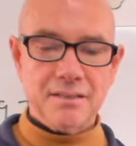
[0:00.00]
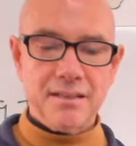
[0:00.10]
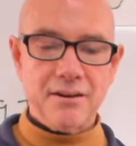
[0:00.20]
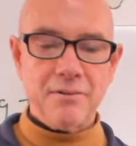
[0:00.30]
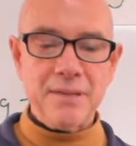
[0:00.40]

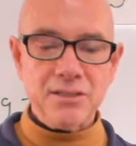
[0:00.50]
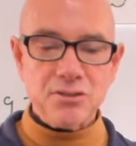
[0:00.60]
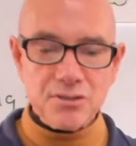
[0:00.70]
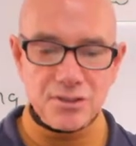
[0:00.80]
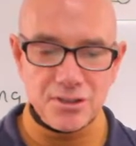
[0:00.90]

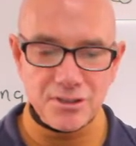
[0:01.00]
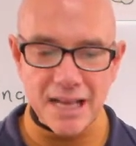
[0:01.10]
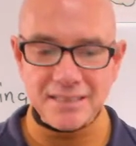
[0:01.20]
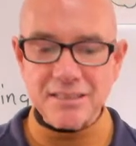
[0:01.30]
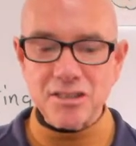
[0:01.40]
Tiramisu,
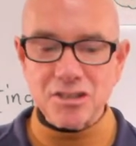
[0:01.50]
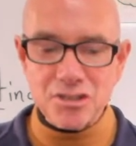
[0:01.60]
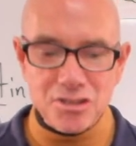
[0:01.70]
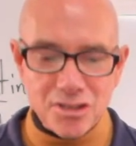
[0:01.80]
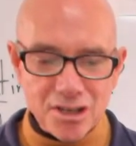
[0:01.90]
that's a
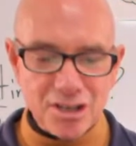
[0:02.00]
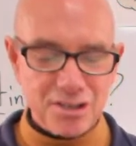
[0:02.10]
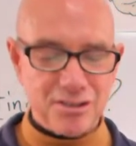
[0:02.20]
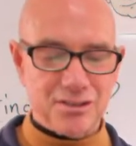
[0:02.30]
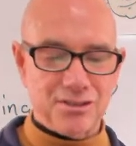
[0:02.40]

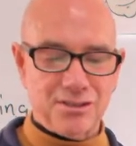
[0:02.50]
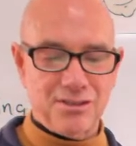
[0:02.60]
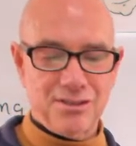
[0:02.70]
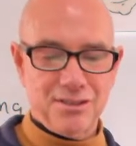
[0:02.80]
dessert.